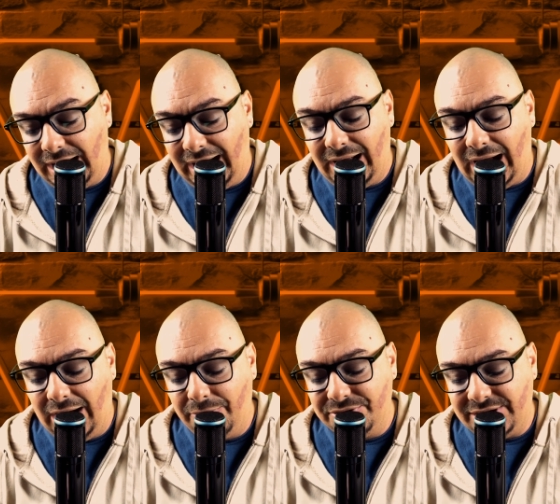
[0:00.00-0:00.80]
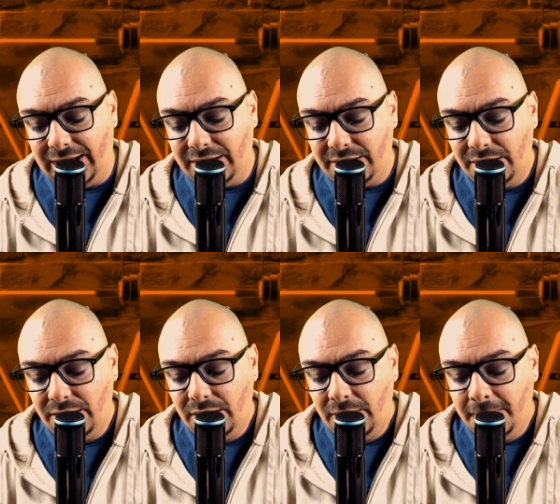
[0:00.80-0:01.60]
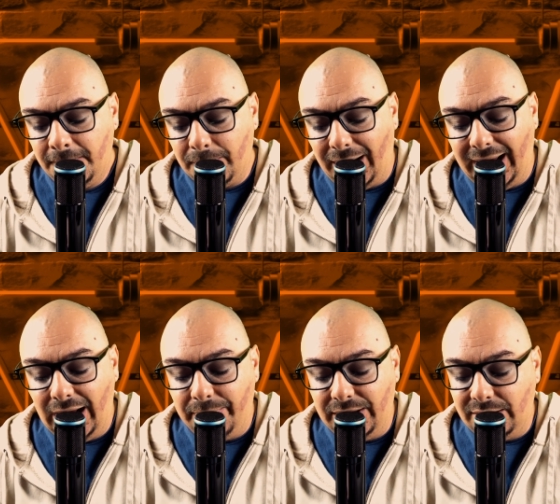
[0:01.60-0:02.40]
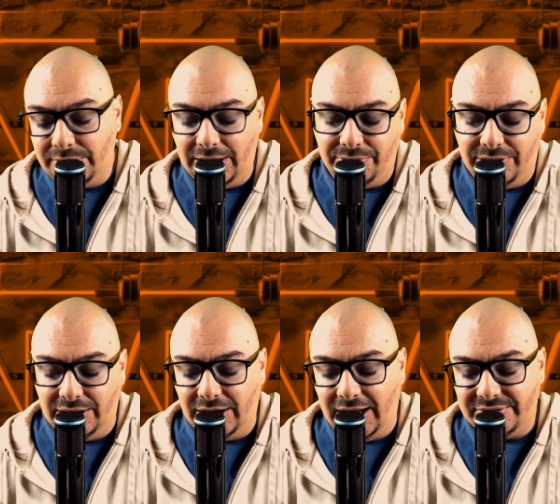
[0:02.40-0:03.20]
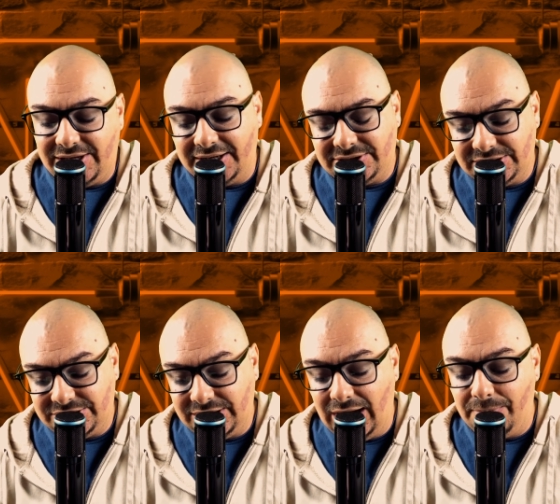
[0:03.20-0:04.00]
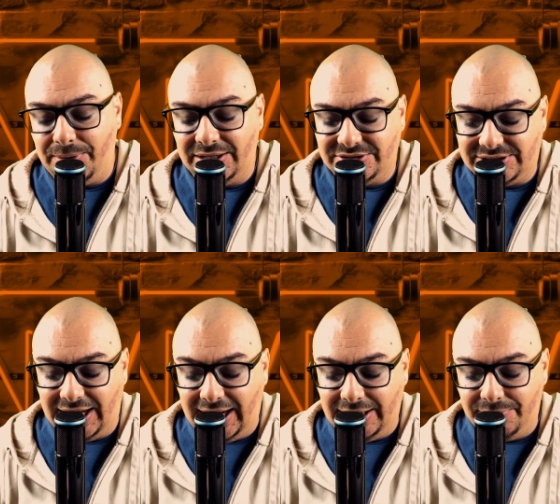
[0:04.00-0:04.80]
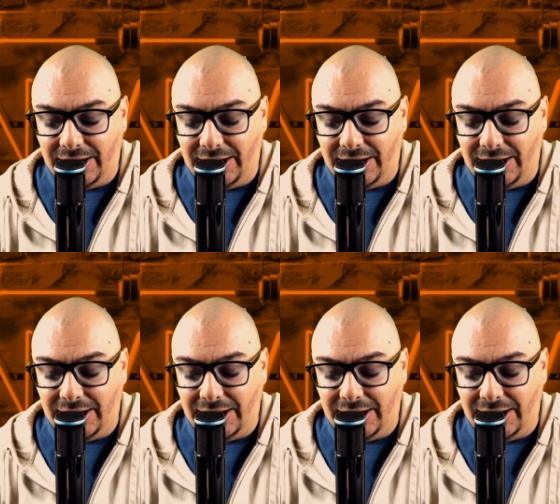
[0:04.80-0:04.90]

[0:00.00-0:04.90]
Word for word: I I would take Miami, and then you got Texas, you got Penn State.